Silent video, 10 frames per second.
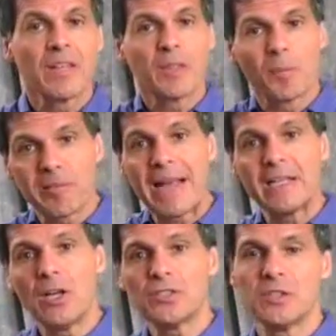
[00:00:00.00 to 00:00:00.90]
The brain
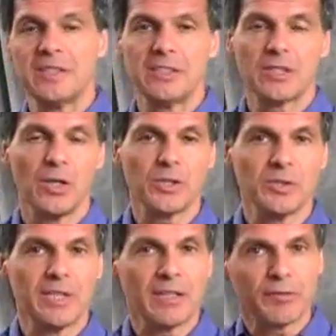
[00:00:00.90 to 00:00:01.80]
also needs
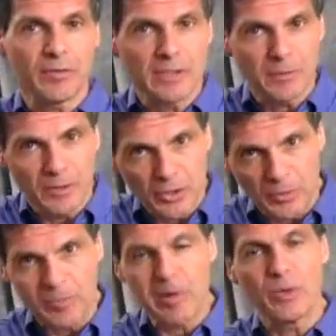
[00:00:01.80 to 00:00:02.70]
CoQ10 for it to
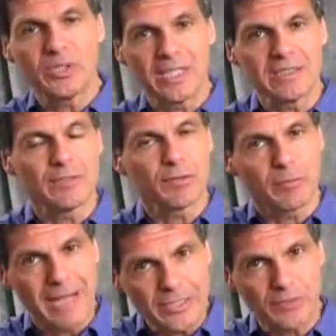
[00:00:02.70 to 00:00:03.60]
process
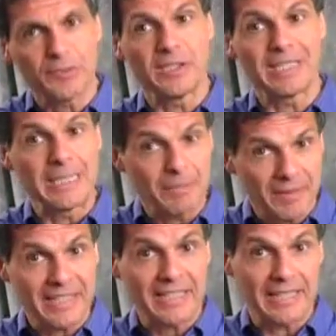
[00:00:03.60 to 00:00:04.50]
information, for you to keep
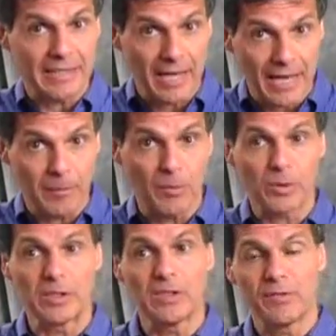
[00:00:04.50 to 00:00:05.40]
thinking at a more
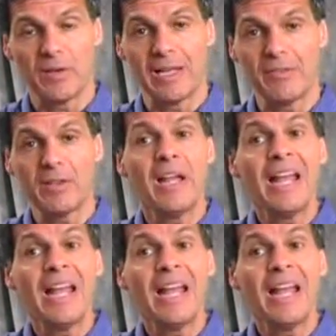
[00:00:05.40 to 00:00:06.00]
youthful level.